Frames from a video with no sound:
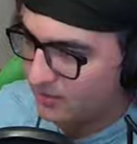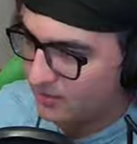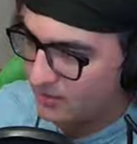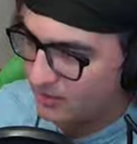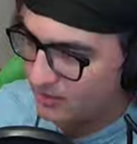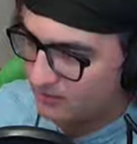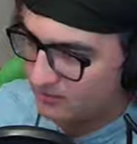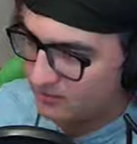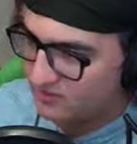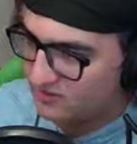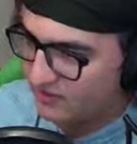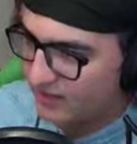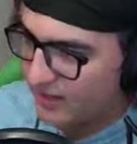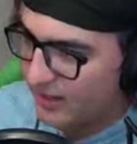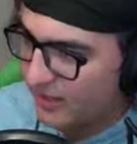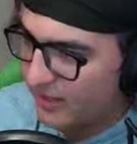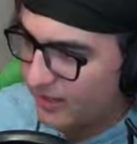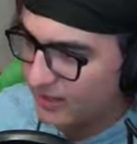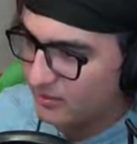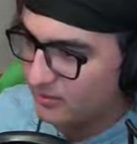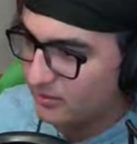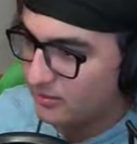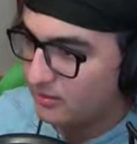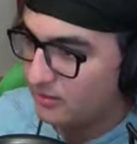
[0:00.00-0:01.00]
Everything's fine.
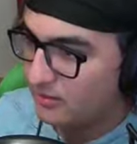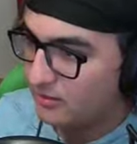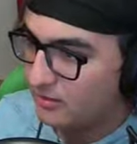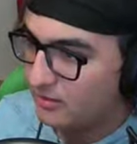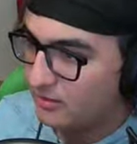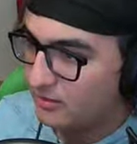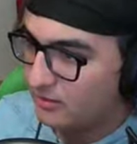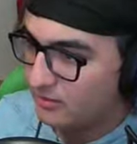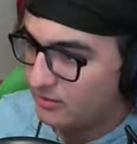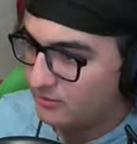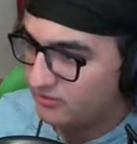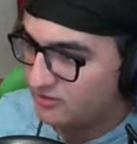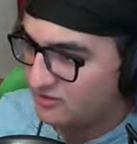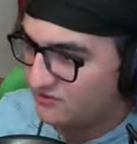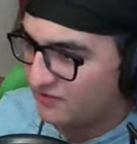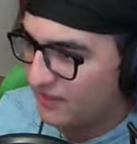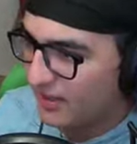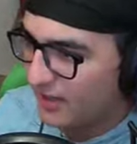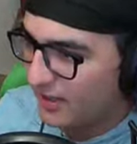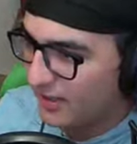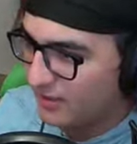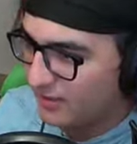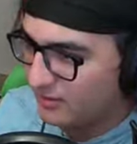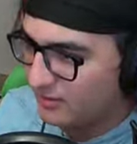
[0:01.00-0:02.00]
Everything's
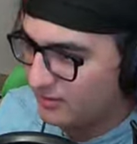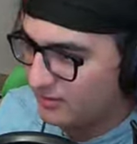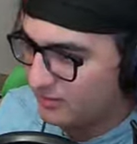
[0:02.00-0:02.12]
fine.